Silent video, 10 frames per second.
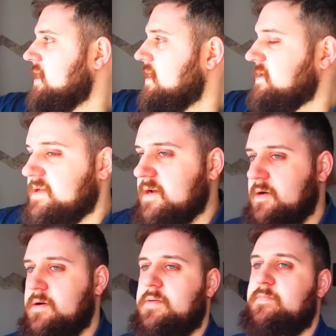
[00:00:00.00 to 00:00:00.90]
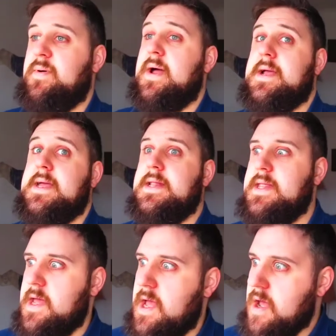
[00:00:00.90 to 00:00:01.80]
So, back in
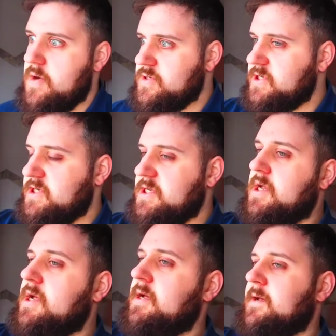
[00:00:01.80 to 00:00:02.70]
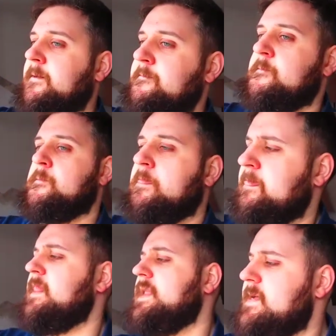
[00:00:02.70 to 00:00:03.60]
the house.
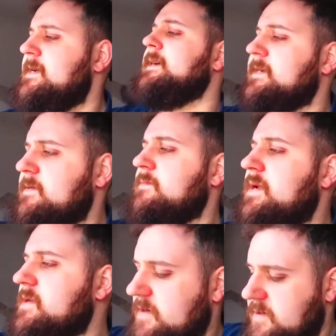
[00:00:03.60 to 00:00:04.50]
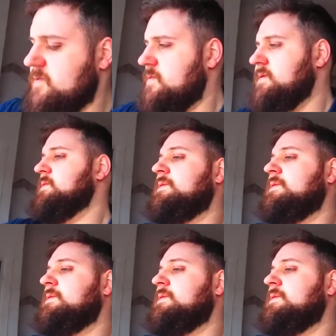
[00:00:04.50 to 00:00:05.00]
Yeah, window.